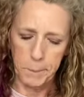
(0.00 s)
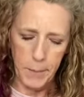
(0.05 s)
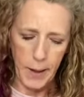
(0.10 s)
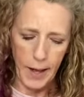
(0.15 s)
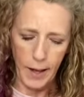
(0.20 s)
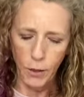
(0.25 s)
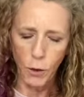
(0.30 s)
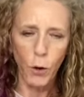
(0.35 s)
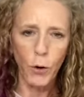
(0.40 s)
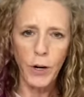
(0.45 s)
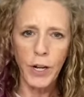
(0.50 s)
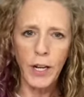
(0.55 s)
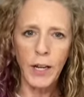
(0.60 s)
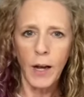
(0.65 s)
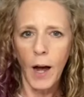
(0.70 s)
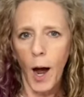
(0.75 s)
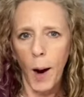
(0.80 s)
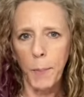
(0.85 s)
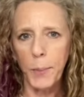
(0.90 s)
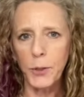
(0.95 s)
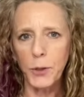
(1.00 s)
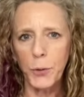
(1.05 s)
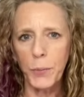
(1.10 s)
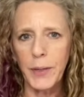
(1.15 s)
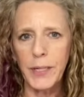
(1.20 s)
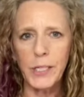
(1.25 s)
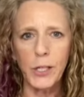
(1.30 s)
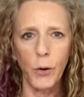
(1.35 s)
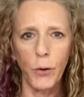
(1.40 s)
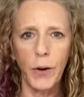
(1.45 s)
learning
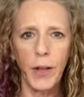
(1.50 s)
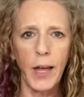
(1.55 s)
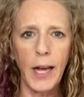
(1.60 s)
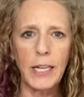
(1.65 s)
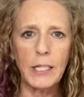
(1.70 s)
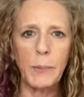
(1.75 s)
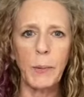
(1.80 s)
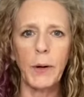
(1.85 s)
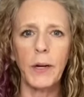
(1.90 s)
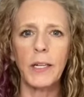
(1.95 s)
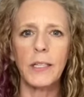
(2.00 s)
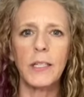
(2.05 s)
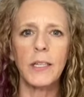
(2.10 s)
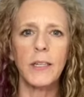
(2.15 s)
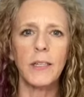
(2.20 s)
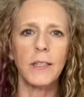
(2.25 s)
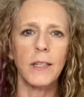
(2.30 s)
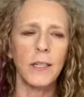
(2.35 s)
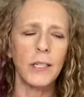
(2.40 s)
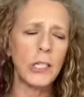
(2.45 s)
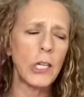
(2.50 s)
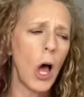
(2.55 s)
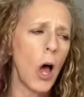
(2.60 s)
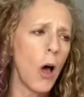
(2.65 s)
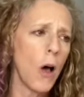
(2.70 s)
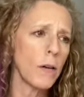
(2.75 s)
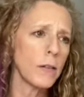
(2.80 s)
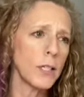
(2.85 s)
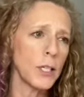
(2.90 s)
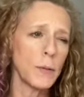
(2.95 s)
opportunities, learning experiences, the
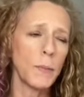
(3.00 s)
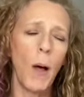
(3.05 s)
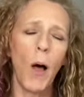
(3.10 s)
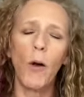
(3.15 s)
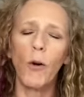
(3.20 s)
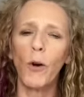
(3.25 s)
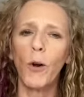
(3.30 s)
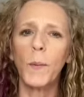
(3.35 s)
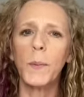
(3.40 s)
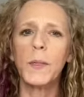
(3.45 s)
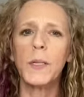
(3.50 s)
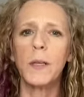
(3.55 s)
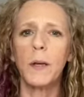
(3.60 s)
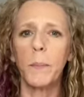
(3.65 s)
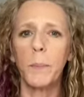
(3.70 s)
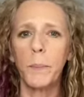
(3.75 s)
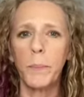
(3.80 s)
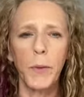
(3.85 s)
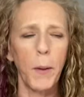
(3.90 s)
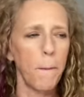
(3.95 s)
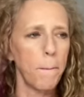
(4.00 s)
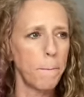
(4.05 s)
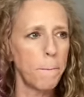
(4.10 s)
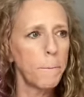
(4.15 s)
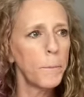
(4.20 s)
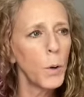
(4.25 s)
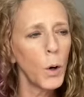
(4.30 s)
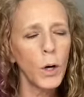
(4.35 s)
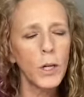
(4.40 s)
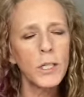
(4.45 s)
songs, the small groups, the
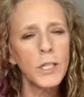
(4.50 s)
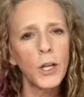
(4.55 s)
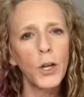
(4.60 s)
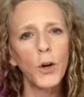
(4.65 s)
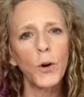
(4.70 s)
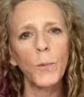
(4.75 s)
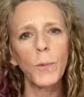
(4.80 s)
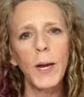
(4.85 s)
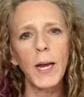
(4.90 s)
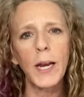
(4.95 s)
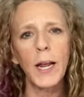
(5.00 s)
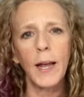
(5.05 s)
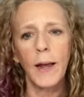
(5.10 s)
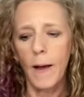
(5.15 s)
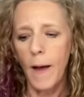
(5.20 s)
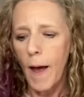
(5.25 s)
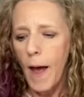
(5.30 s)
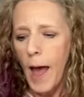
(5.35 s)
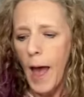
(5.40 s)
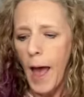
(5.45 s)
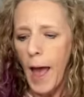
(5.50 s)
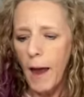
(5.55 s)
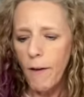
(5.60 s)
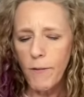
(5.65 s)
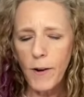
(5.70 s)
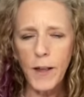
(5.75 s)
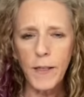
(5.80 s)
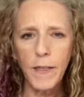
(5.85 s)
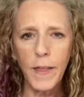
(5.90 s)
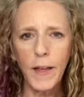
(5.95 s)
books that you're reading,
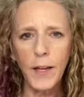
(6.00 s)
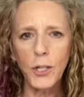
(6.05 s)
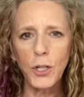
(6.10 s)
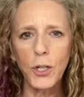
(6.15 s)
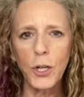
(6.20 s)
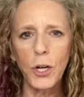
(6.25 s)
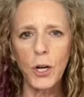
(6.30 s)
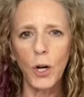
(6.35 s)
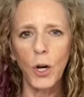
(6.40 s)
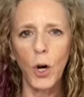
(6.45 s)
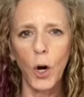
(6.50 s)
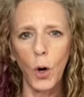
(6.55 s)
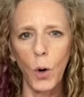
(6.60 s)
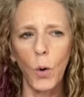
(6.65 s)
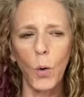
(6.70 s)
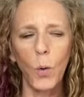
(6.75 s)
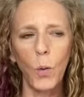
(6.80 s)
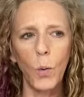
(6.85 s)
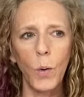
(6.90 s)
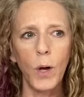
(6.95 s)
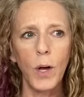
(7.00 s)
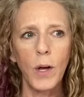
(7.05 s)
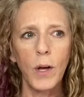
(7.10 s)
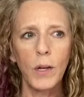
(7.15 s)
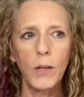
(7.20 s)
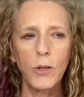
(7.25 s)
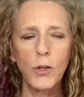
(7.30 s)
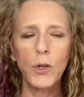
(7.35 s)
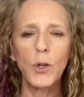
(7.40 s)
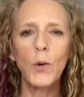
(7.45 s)
everything should go
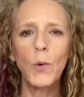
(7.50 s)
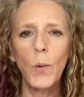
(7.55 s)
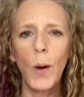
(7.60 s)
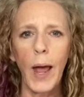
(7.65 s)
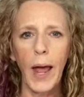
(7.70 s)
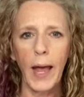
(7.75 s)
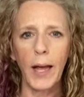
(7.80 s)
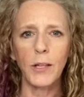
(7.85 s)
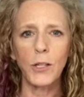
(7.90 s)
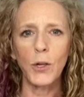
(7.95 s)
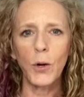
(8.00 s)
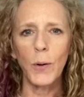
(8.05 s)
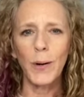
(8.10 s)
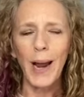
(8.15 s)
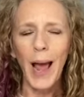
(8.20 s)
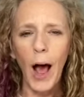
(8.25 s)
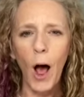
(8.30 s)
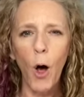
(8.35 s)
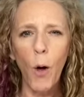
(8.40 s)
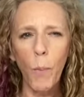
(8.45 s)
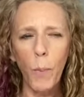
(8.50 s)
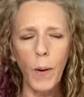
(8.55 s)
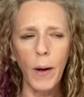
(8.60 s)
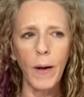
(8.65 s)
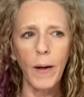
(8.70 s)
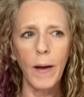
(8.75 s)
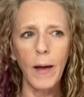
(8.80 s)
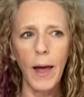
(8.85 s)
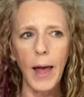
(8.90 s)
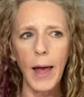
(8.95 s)
to answer and help
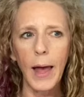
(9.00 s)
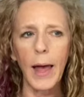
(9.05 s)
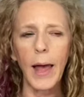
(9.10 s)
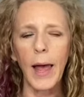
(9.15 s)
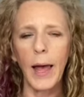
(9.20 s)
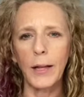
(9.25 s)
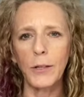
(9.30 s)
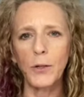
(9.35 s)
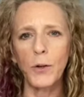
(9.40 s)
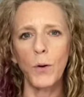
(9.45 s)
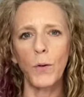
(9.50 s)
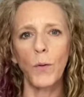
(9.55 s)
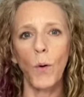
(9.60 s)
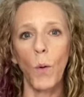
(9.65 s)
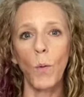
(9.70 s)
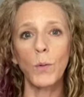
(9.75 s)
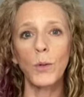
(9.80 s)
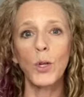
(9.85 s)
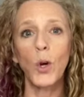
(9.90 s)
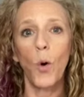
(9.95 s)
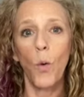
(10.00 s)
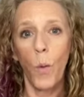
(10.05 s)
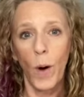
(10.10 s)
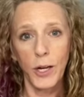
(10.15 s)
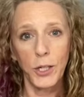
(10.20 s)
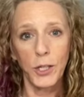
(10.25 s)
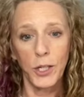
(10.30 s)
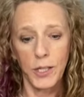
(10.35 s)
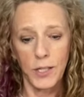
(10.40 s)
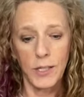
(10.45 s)
answer those
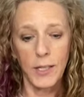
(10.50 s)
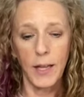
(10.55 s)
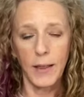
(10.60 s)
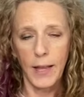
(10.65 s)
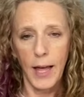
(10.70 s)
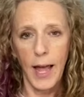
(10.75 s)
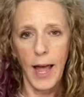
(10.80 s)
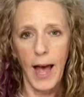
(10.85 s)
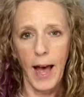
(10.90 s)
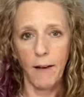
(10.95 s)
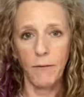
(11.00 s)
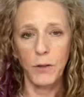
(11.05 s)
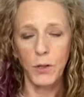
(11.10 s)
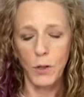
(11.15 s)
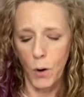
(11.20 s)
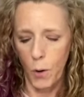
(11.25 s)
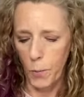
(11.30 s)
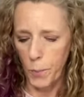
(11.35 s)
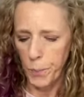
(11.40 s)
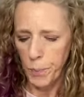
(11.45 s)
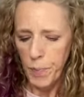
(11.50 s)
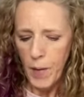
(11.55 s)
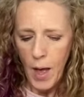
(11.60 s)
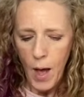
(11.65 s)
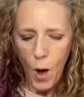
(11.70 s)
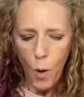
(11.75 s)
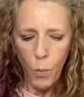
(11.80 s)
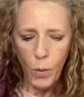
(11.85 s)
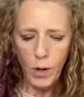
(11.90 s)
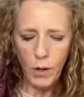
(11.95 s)
questions that they have. So
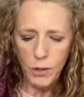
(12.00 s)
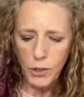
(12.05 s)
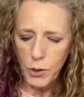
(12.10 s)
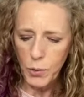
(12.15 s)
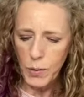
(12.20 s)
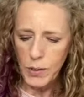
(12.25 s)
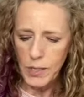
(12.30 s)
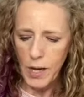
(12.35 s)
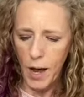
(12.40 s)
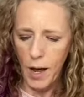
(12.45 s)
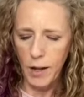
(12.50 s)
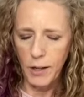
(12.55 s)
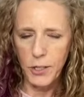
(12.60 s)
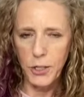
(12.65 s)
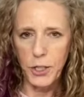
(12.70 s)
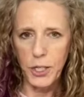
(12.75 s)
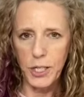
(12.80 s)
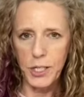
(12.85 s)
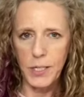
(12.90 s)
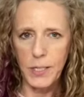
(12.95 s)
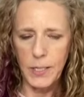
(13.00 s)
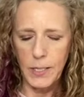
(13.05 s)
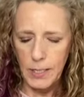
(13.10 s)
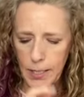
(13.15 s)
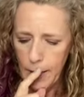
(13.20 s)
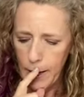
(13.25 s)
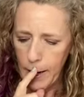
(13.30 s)
what I'll do is I'll just,